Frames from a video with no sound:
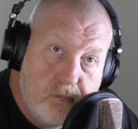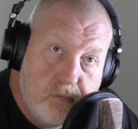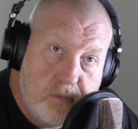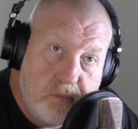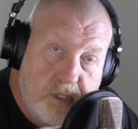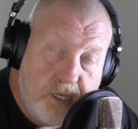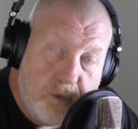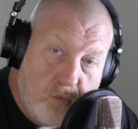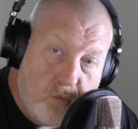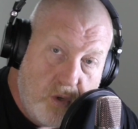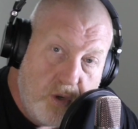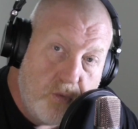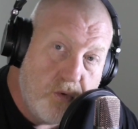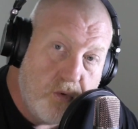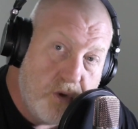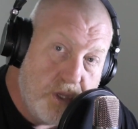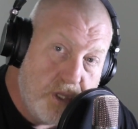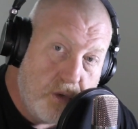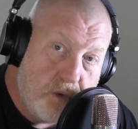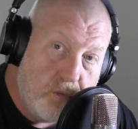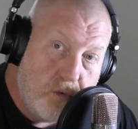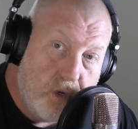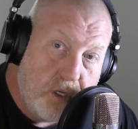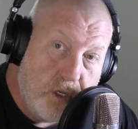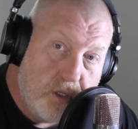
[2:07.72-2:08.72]
it went
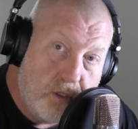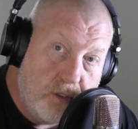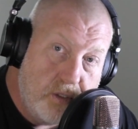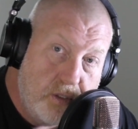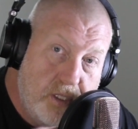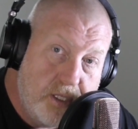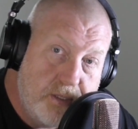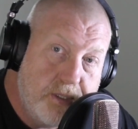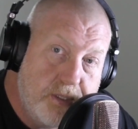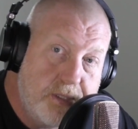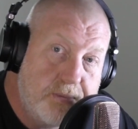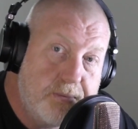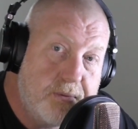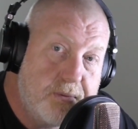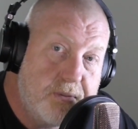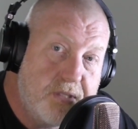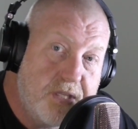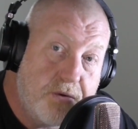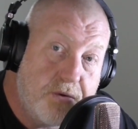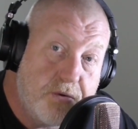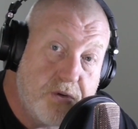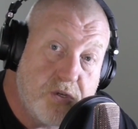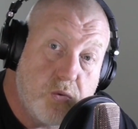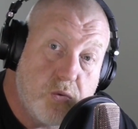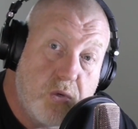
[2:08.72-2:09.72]
really well.
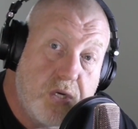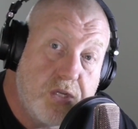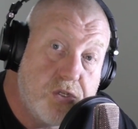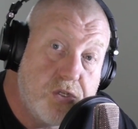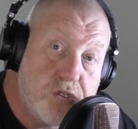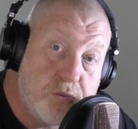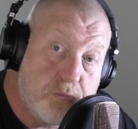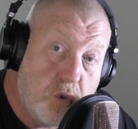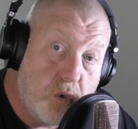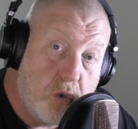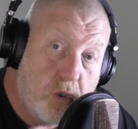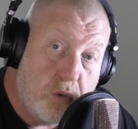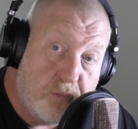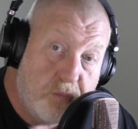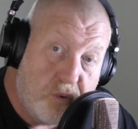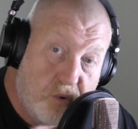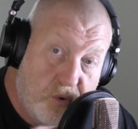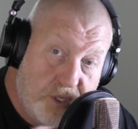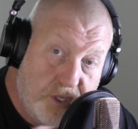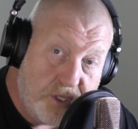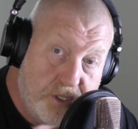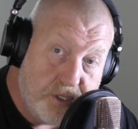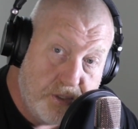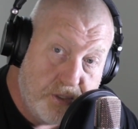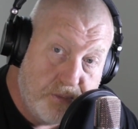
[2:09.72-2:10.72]
There is one small
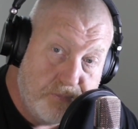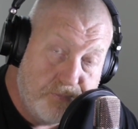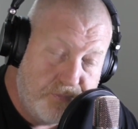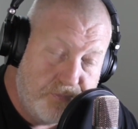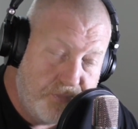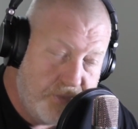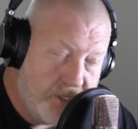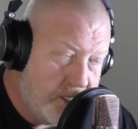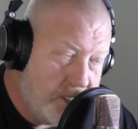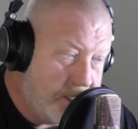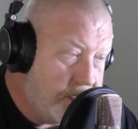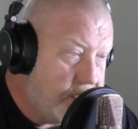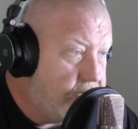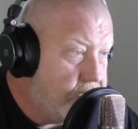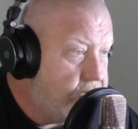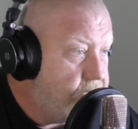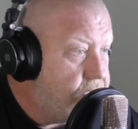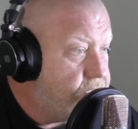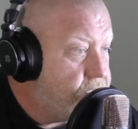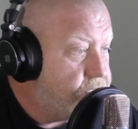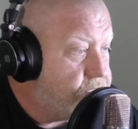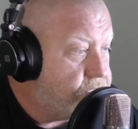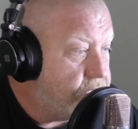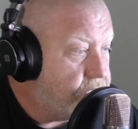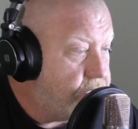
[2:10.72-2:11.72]
point.
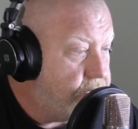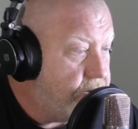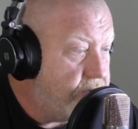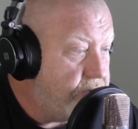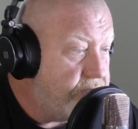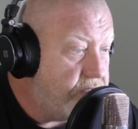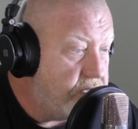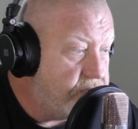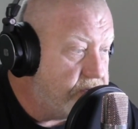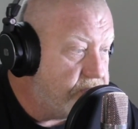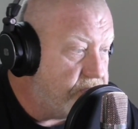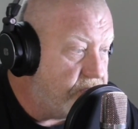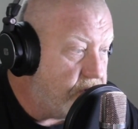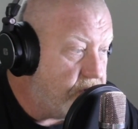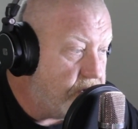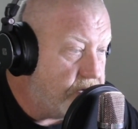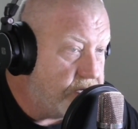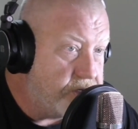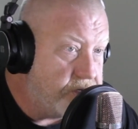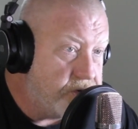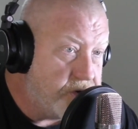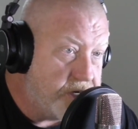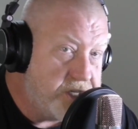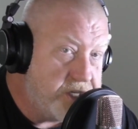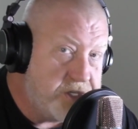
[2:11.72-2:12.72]
So everything's fine.
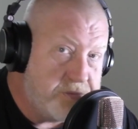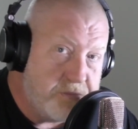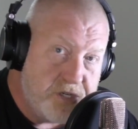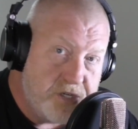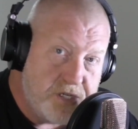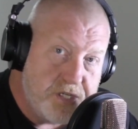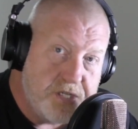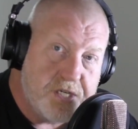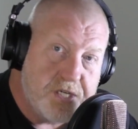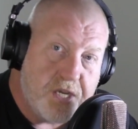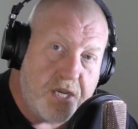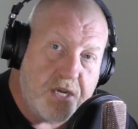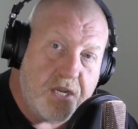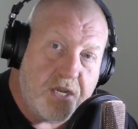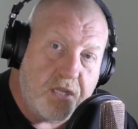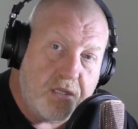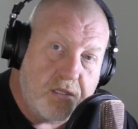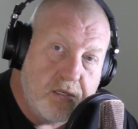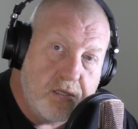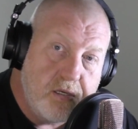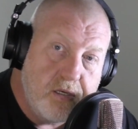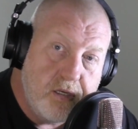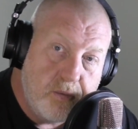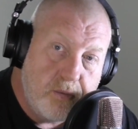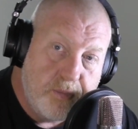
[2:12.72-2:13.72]
Transmission's getting a
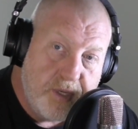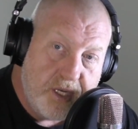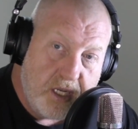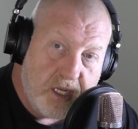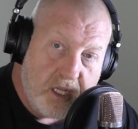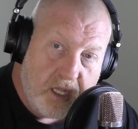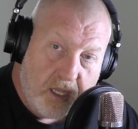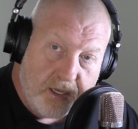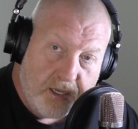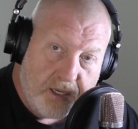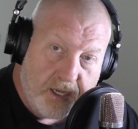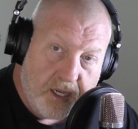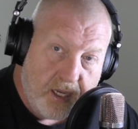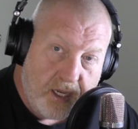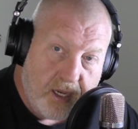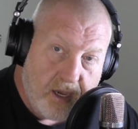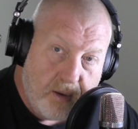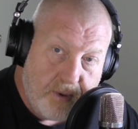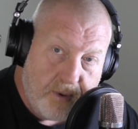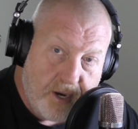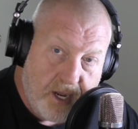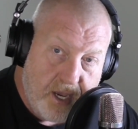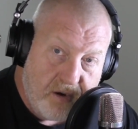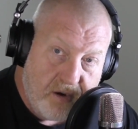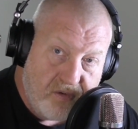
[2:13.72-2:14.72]
little bit clunky
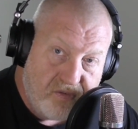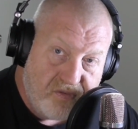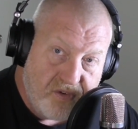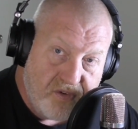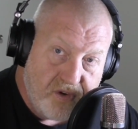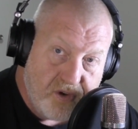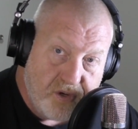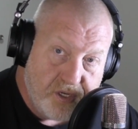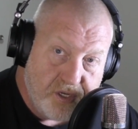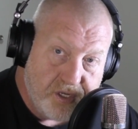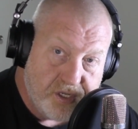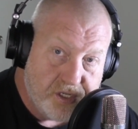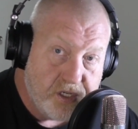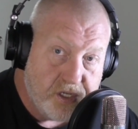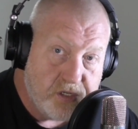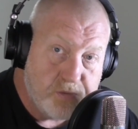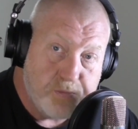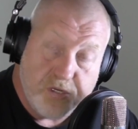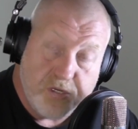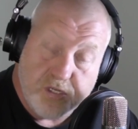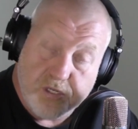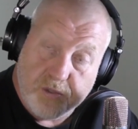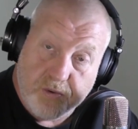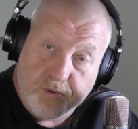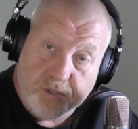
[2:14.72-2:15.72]
coming out of first,
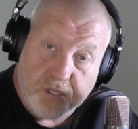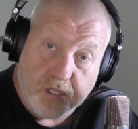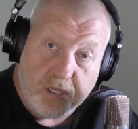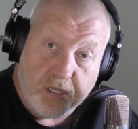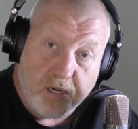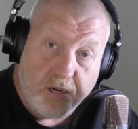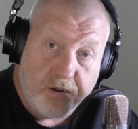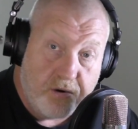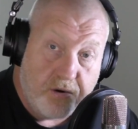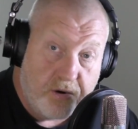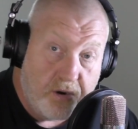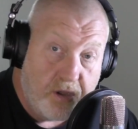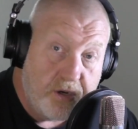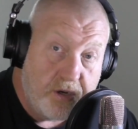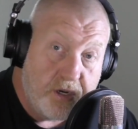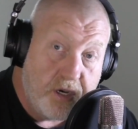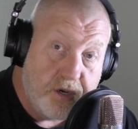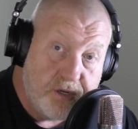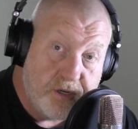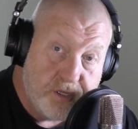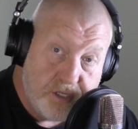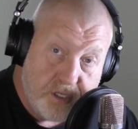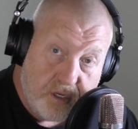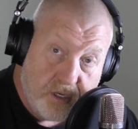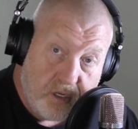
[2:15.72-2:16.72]
especially with the load on. I
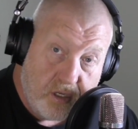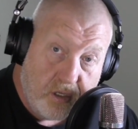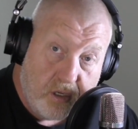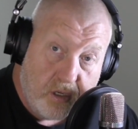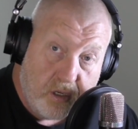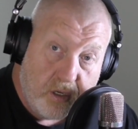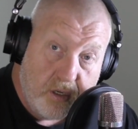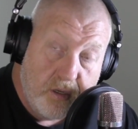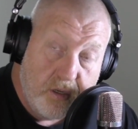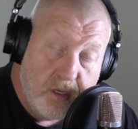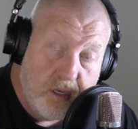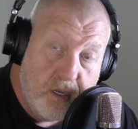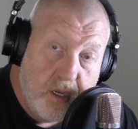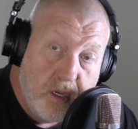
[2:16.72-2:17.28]
noticed it a lot